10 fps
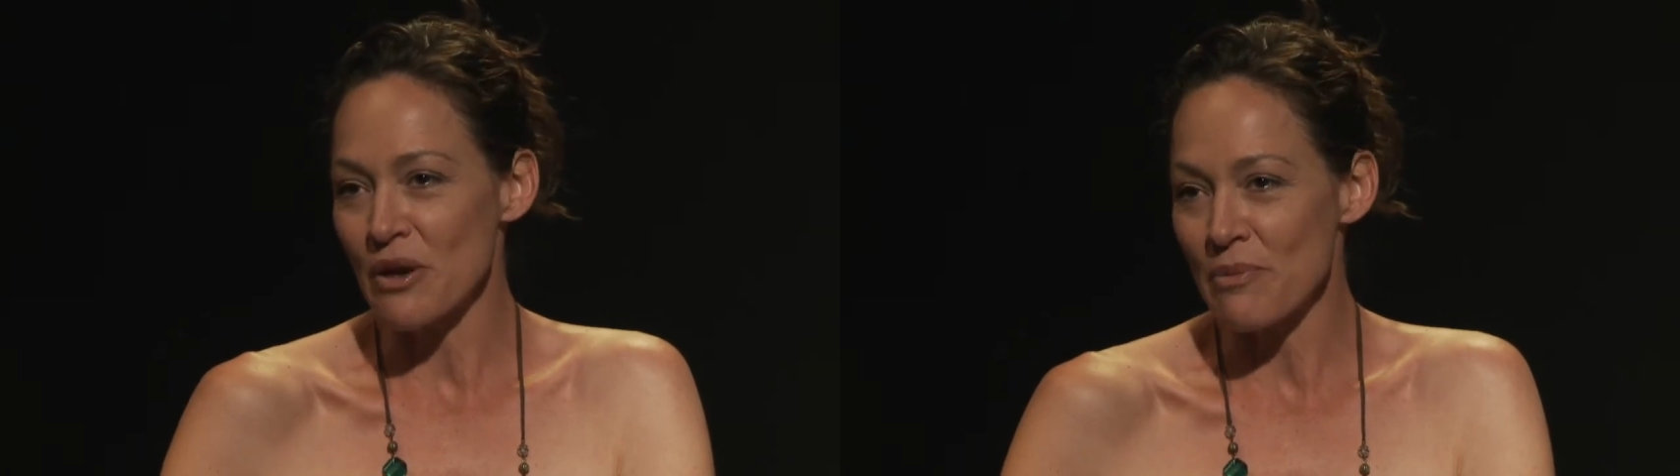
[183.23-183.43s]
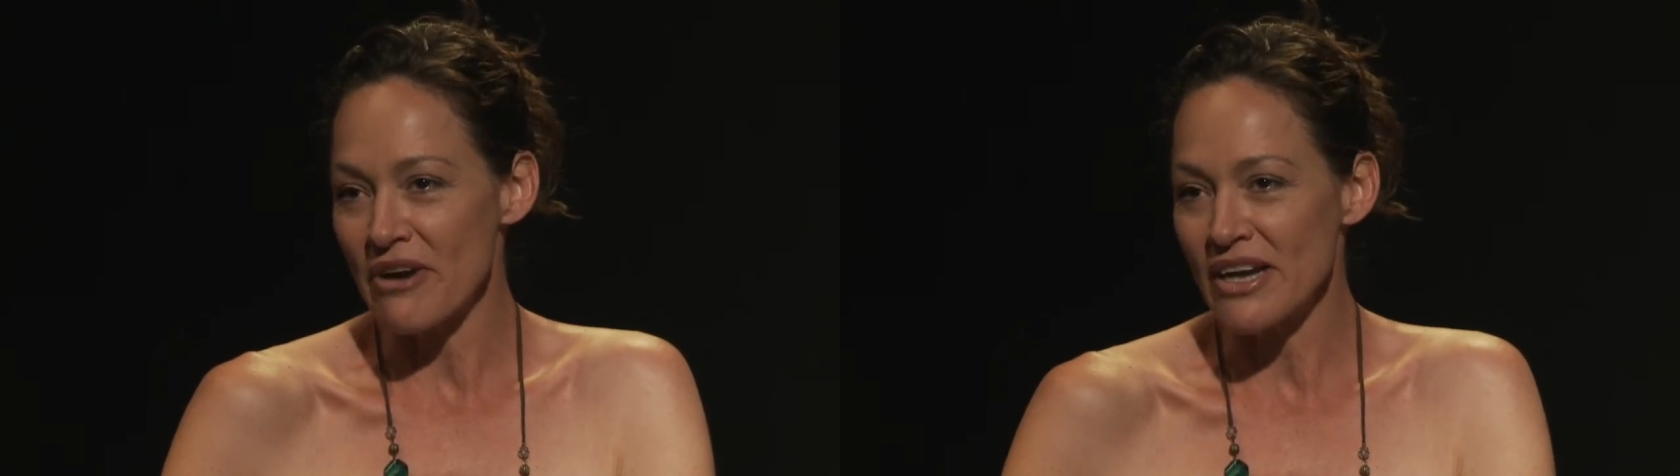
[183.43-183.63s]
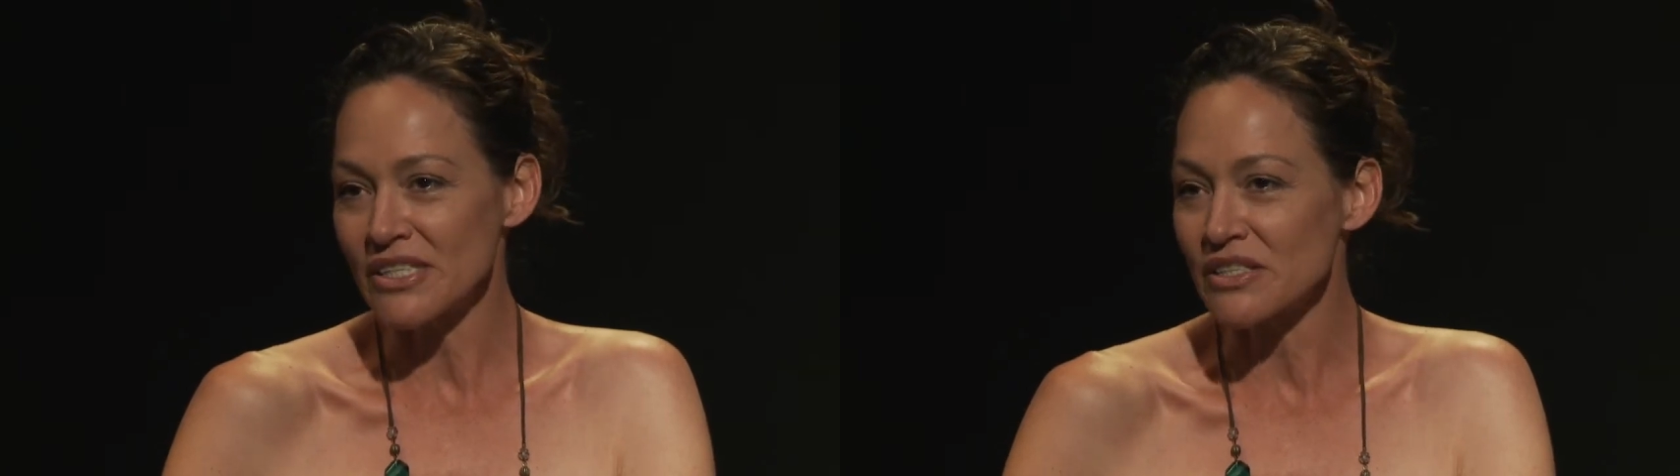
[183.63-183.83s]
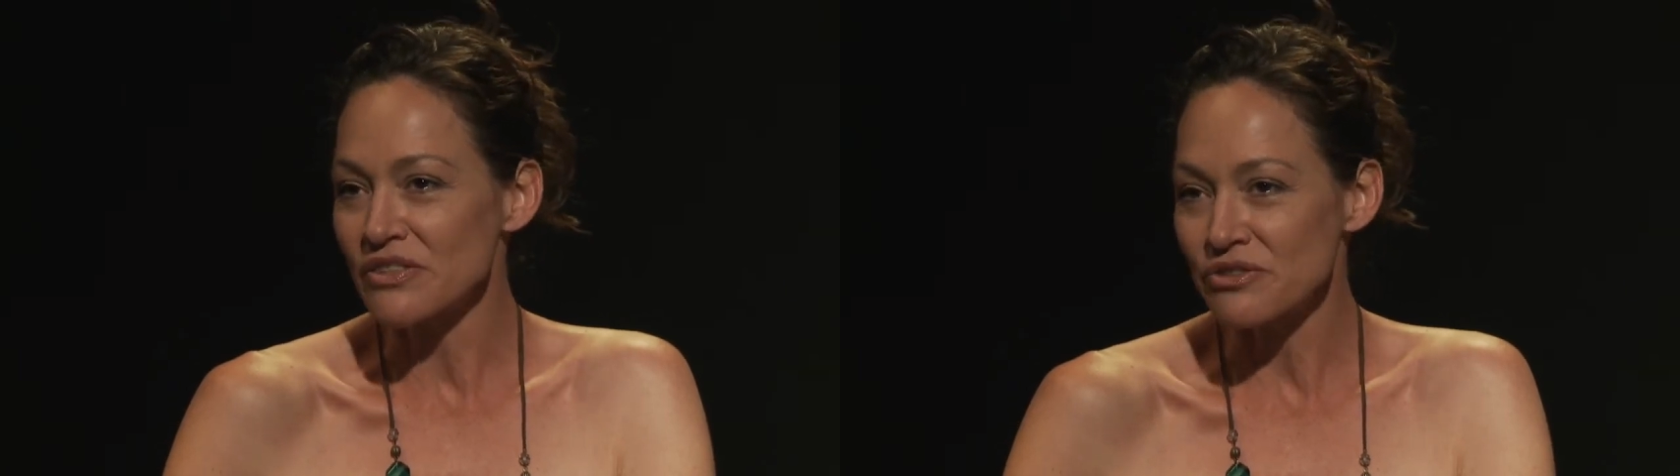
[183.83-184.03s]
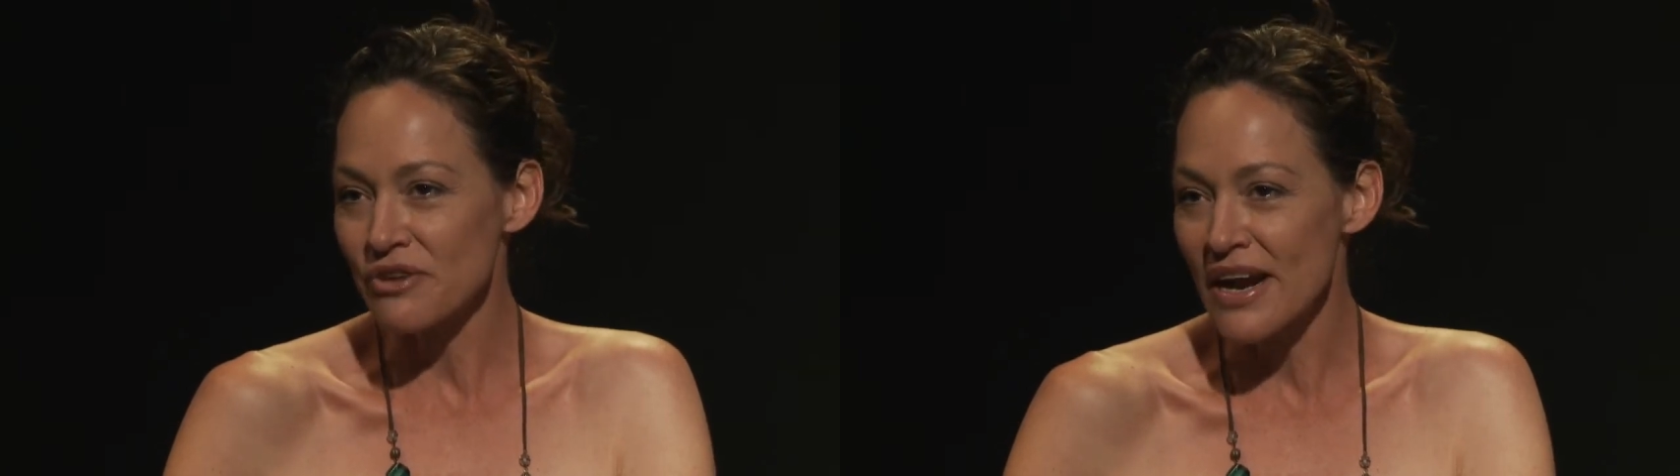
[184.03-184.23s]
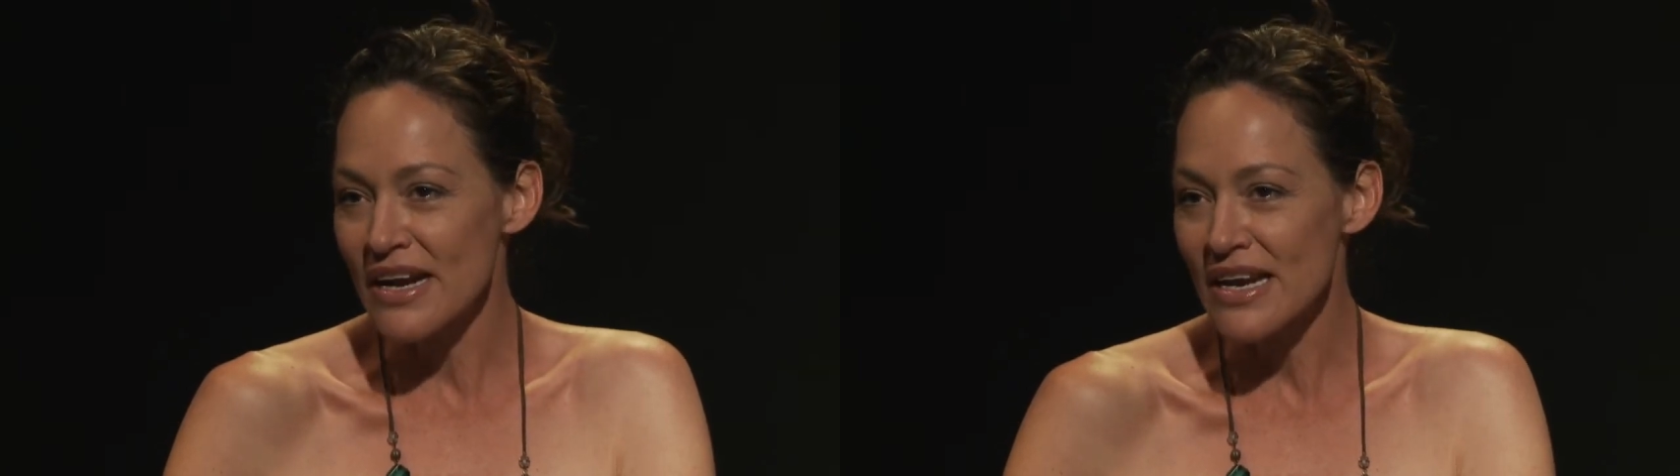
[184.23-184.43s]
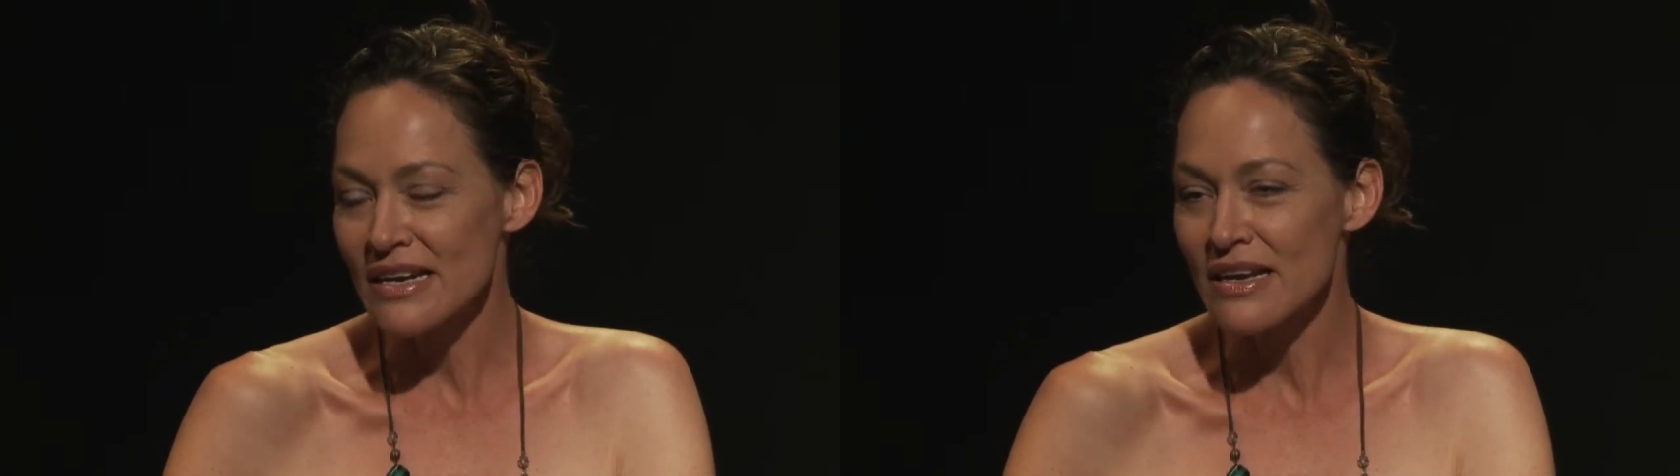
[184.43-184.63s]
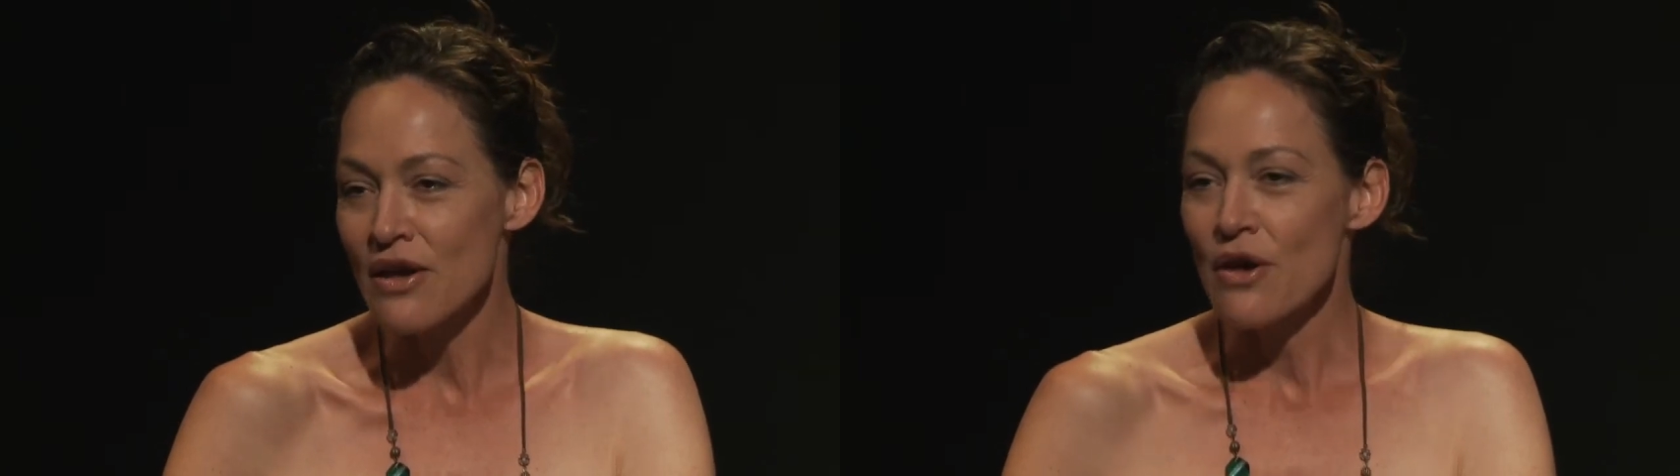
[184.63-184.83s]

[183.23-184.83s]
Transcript: operations training.